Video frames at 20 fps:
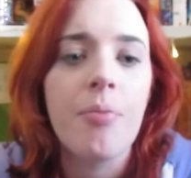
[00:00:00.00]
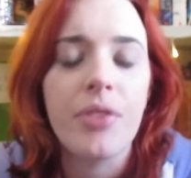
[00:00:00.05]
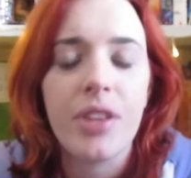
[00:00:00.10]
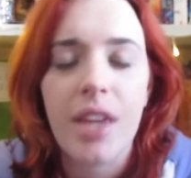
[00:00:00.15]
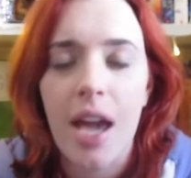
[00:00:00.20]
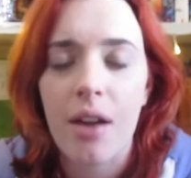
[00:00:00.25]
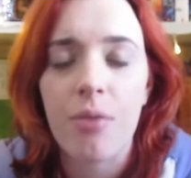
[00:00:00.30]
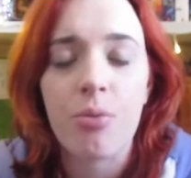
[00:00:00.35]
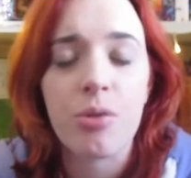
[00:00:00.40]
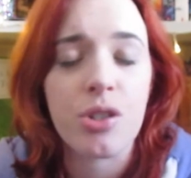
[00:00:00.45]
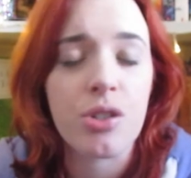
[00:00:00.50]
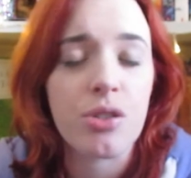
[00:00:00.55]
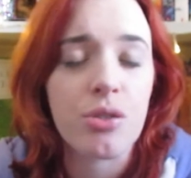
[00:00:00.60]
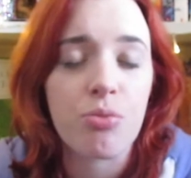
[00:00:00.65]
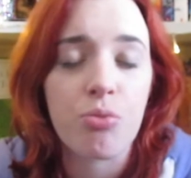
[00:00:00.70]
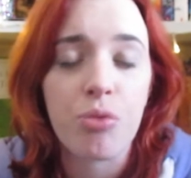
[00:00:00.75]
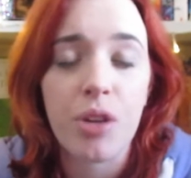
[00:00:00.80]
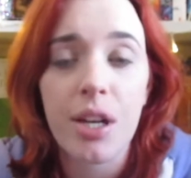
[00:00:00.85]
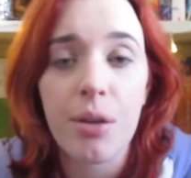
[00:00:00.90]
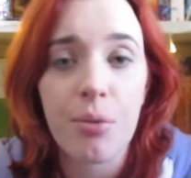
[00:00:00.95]
yeah it was just
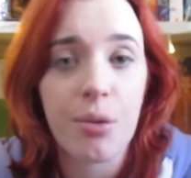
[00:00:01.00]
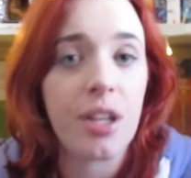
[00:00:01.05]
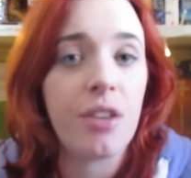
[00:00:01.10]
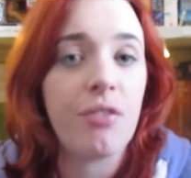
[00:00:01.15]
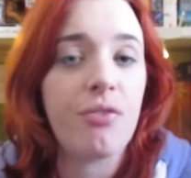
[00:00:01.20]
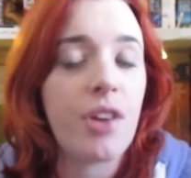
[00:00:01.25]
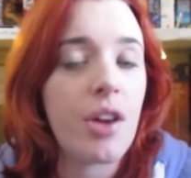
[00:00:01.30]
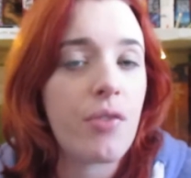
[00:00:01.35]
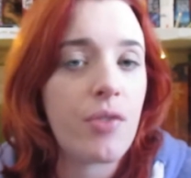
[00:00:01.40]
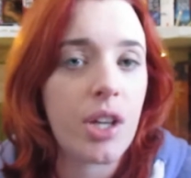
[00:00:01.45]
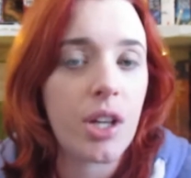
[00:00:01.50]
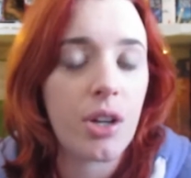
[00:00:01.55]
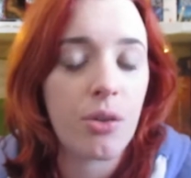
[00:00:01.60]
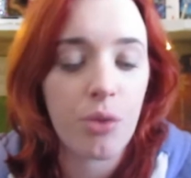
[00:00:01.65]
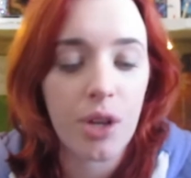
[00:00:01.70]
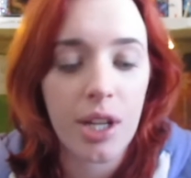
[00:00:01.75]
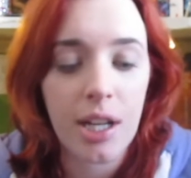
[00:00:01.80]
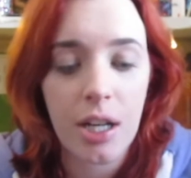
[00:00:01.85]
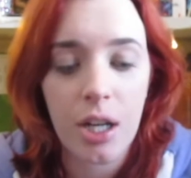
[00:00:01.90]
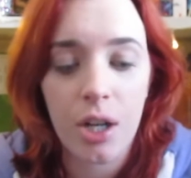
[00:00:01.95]
really really vivid and
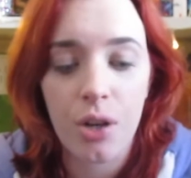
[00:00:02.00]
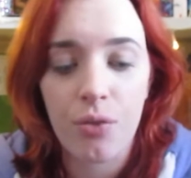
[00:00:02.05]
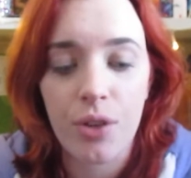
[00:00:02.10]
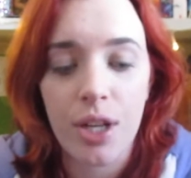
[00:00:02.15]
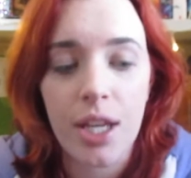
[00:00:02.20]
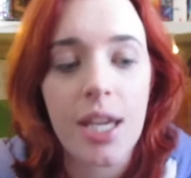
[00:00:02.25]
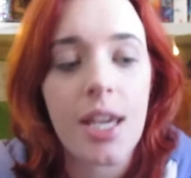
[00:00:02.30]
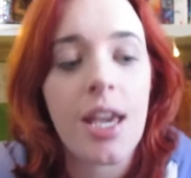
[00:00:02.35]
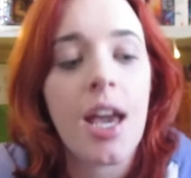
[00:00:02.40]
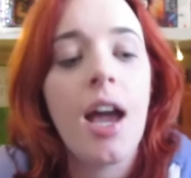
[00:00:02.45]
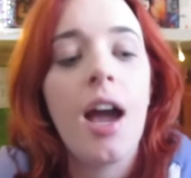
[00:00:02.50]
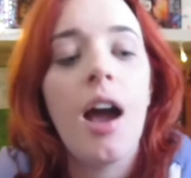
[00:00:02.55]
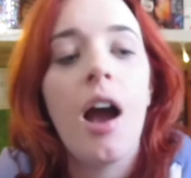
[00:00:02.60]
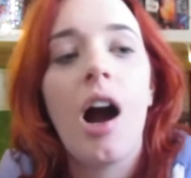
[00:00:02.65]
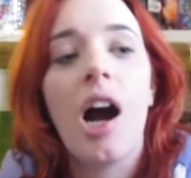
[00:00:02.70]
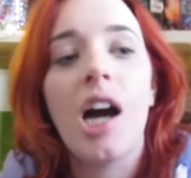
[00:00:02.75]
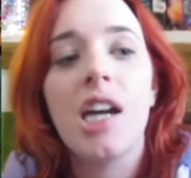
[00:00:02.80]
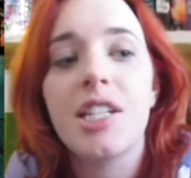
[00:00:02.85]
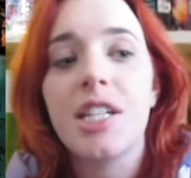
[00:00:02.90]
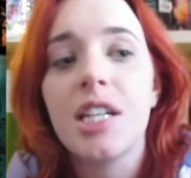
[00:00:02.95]
really lovely
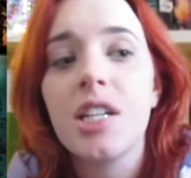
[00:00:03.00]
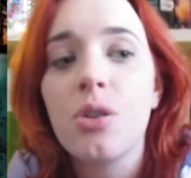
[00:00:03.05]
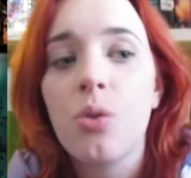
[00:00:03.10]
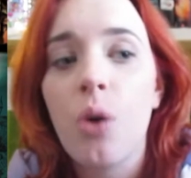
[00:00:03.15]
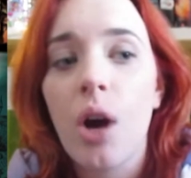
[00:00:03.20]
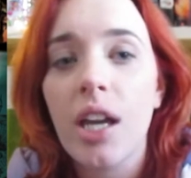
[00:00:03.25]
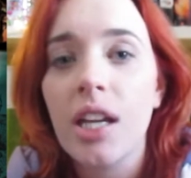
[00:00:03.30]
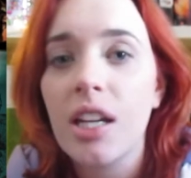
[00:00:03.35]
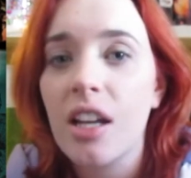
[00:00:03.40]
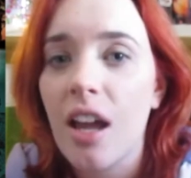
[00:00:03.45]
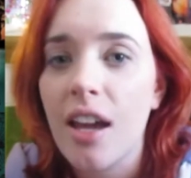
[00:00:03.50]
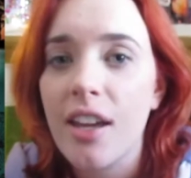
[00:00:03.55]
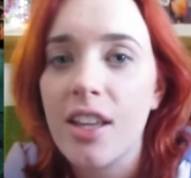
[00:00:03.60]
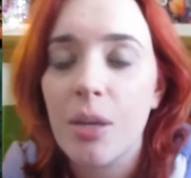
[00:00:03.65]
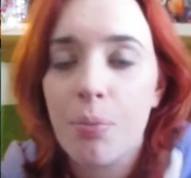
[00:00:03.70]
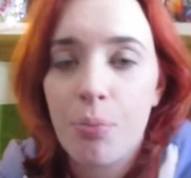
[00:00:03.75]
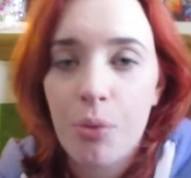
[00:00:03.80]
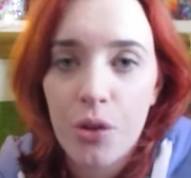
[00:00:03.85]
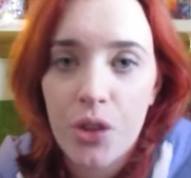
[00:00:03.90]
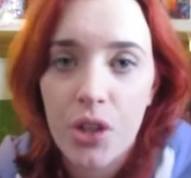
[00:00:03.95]
I did quite like
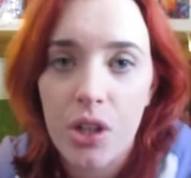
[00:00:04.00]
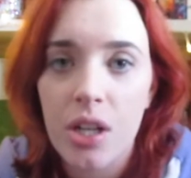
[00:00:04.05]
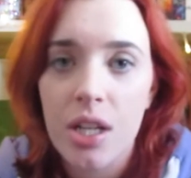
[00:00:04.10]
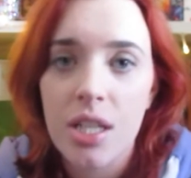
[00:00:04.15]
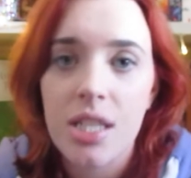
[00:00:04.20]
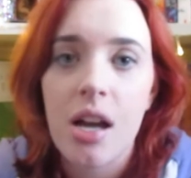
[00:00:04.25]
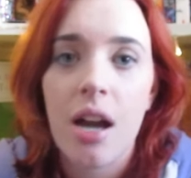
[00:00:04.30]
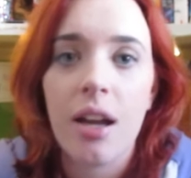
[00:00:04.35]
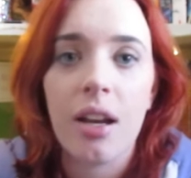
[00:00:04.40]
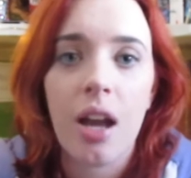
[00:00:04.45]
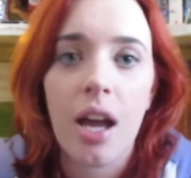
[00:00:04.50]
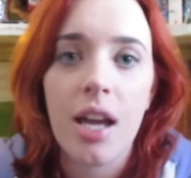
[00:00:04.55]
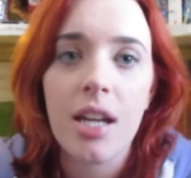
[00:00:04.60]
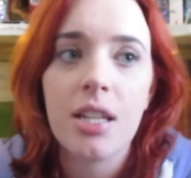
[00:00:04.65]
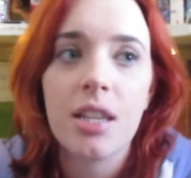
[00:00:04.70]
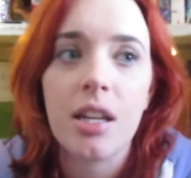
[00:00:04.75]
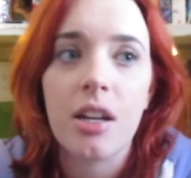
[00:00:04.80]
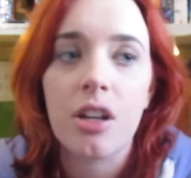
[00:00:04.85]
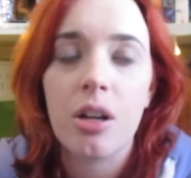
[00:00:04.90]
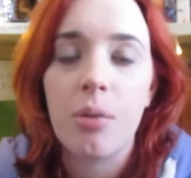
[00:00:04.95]
the brothers I
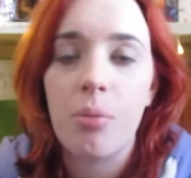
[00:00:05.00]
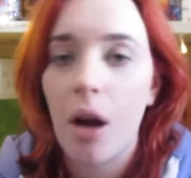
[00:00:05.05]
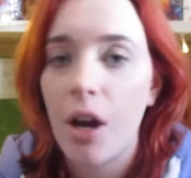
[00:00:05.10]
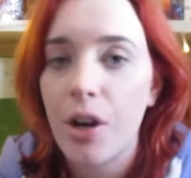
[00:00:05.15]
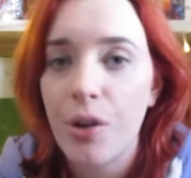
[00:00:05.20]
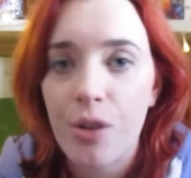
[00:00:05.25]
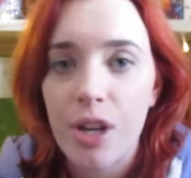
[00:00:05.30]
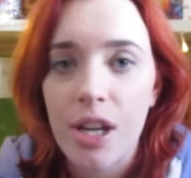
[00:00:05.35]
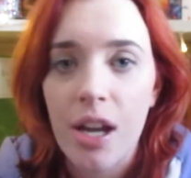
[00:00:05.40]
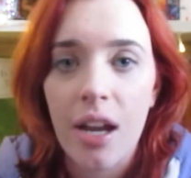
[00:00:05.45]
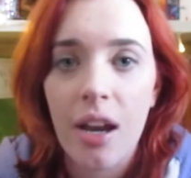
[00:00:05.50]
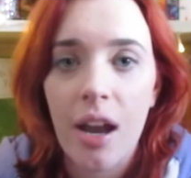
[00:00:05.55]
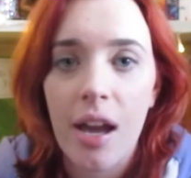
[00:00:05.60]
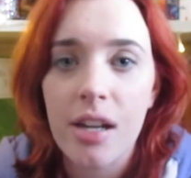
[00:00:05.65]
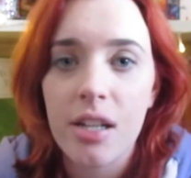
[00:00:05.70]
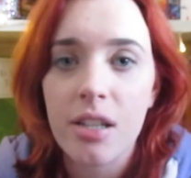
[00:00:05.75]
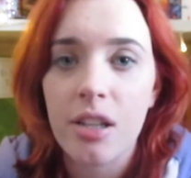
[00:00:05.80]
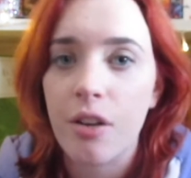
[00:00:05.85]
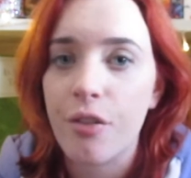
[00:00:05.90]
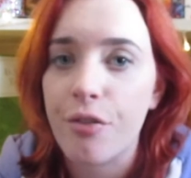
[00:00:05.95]
liked their camaraderie I
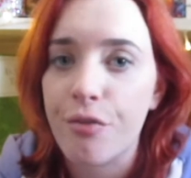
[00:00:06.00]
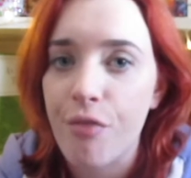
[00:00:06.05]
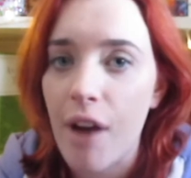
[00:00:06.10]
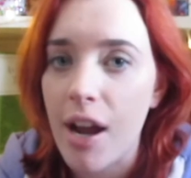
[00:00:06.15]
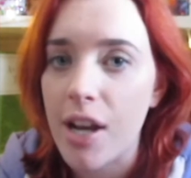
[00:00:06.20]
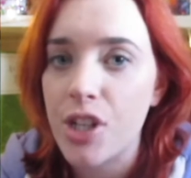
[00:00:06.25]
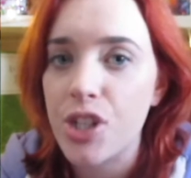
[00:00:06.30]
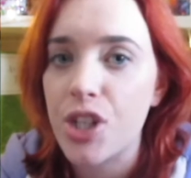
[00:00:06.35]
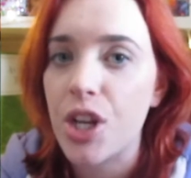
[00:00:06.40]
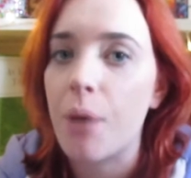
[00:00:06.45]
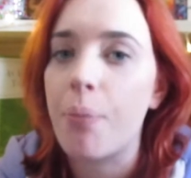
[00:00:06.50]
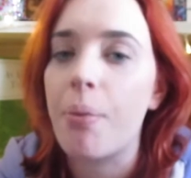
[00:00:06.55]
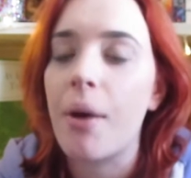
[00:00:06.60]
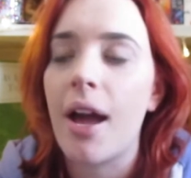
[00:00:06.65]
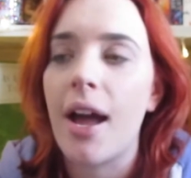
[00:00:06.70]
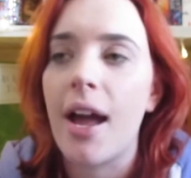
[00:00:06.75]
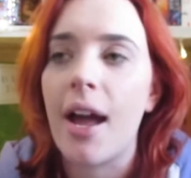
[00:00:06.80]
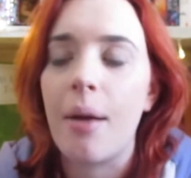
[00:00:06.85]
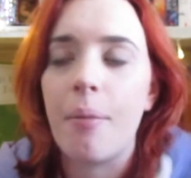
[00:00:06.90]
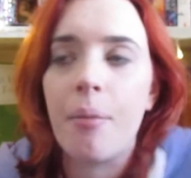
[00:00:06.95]
liked their friendship
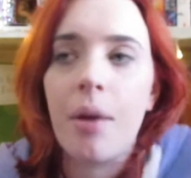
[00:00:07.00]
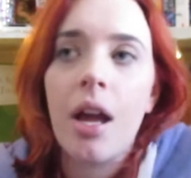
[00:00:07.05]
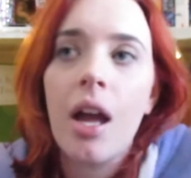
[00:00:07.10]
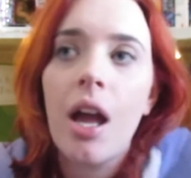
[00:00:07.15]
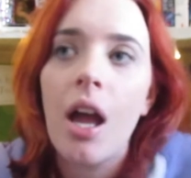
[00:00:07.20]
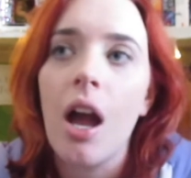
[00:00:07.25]
um